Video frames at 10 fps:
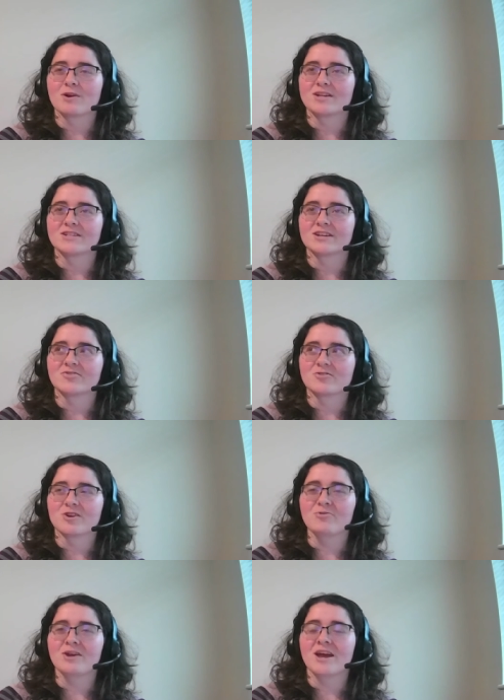contender?
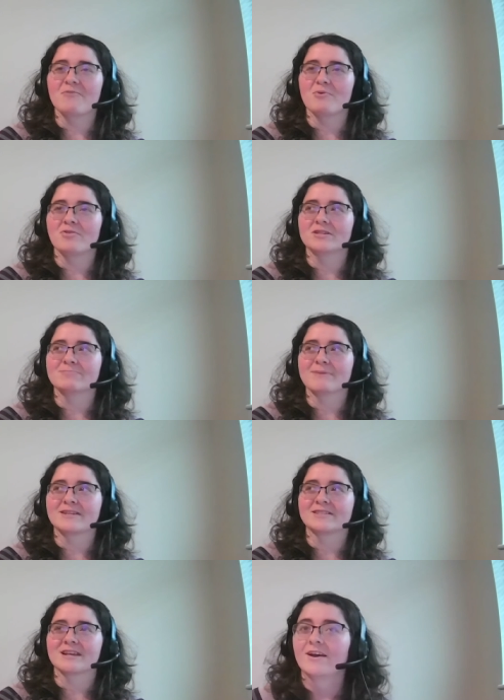Okay, well this makes
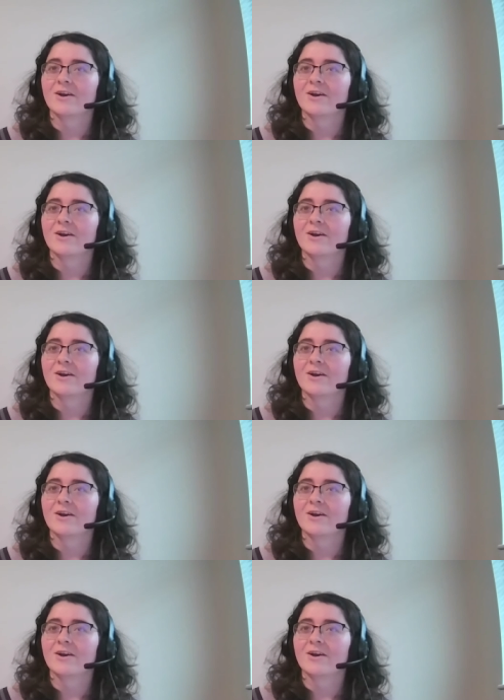sense.